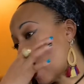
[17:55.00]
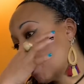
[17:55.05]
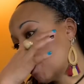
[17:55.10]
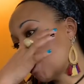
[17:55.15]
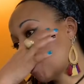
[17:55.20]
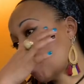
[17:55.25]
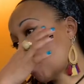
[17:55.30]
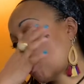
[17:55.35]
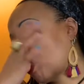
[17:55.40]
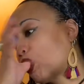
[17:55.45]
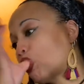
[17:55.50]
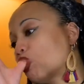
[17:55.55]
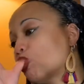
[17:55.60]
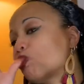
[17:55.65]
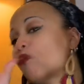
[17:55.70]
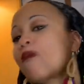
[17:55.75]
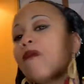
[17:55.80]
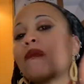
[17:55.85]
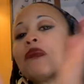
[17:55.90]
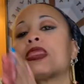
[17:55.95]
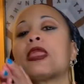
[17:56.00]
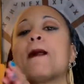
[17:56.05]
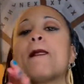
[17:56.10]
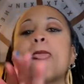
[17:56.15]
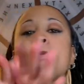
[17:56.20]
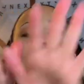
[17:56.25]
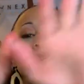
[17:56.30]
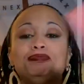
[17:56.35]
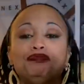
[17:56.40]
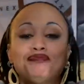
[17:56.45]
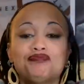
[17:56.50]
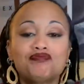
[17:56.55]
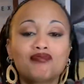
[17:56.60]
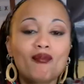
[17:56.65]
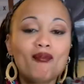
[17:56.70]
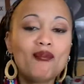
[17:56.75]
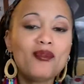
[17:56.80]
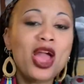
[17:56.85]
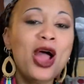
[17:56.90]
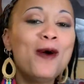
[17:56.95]
Mm.
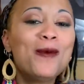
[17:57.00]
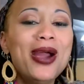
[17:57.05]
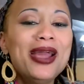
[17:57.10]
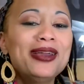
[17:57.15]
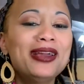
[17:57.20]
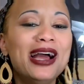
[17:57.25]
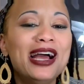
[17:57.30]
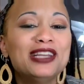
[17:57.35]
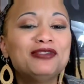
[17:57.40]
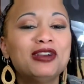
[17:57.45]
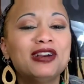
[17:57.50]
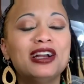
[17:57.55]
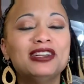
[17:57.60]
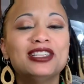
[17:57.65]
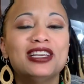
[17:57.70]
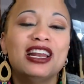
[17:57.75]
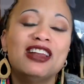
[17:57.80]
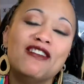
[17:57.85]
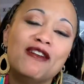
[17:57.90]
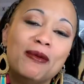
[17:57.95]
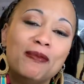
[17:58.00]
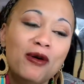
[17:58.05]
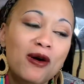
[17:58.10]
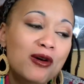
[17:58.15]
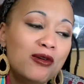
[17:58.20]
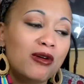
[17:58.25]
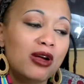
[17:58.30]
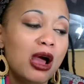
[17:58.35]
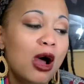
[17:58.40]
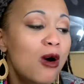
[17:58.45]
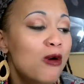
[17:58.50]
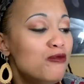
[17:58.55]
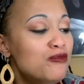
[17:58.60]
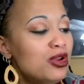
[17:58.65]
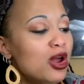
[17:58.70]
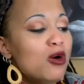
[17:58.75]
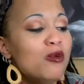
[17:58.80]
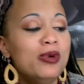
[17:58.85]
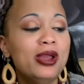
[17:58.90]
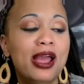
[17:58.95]
All right, guys. Welcome to the program. Oh, no,
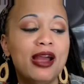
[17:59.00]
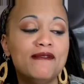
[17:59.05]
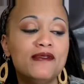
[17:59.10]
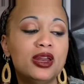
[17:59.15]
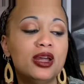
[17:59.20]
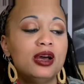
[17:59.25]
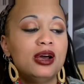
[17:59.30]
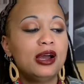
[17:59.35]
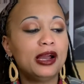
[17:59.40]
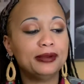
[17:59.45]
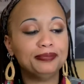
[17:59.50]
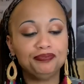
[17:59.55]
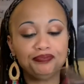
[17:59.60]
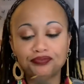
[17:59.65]
we have not.